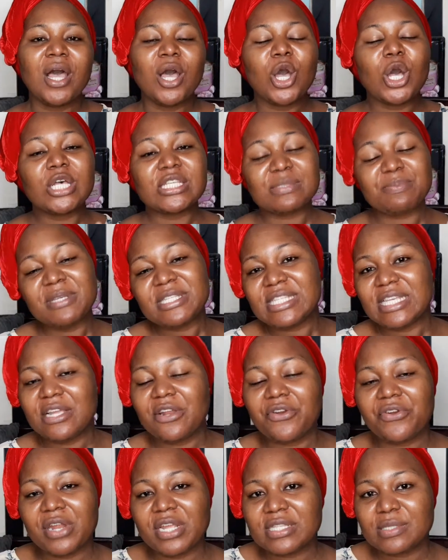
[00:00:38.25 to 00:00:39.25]

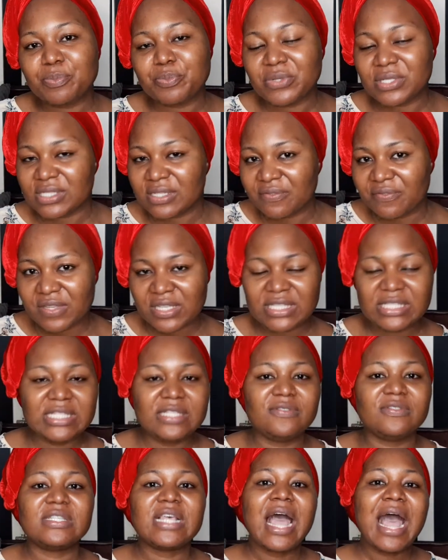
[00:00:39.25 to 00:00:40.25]
cosmetic grade
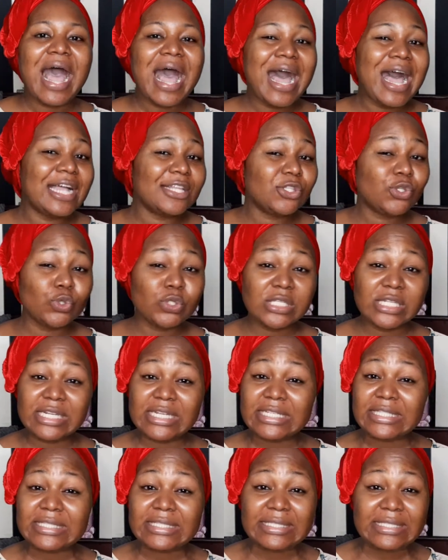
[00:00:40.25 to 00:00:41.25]
preservatives are
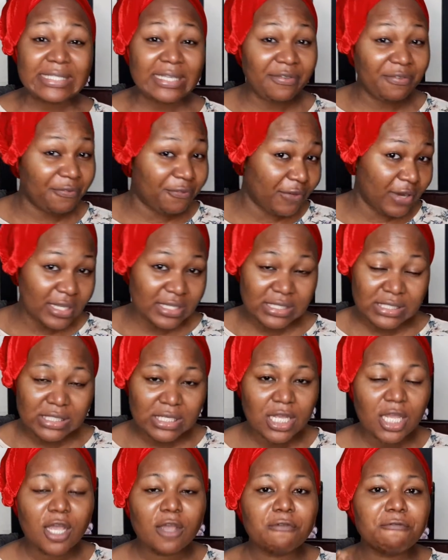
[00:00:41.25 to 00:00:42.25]
totally different
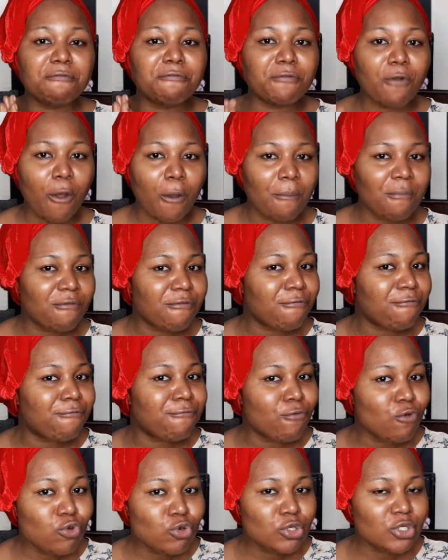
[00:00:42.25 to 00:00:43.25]
from
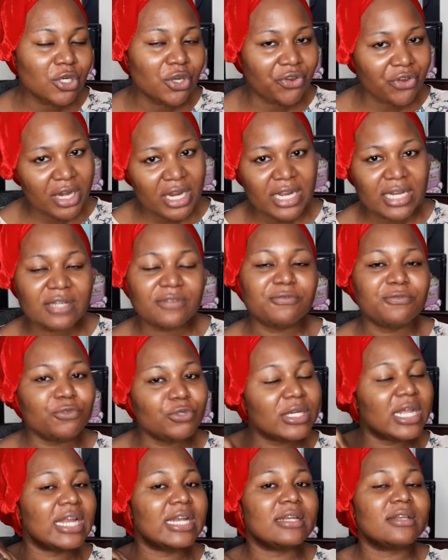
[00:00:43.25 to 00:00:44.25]
food grade
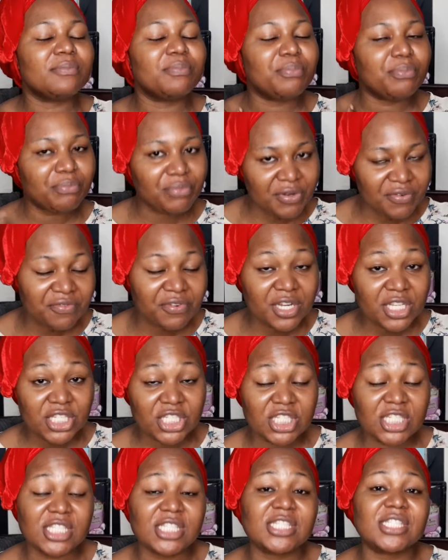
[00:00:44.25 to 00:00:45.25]
food and
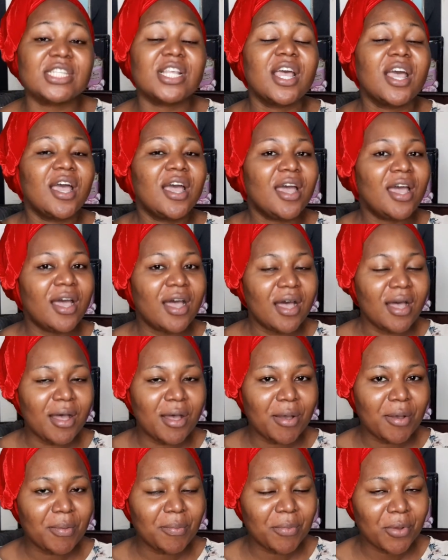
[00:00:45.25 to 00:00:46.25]
beverages
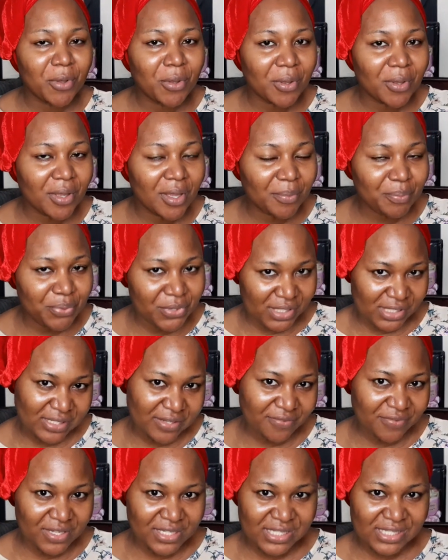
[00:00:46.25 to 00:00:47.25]
um,
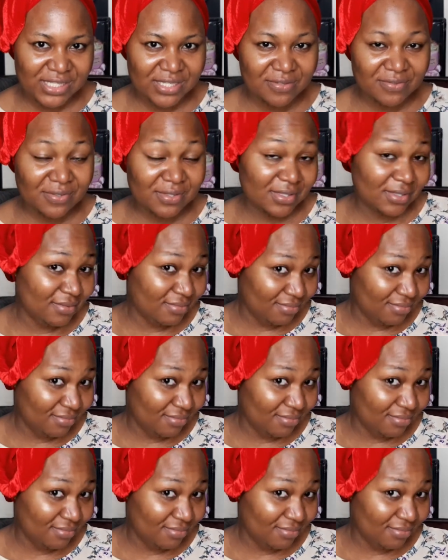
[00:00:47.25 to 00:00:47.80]
preservatives.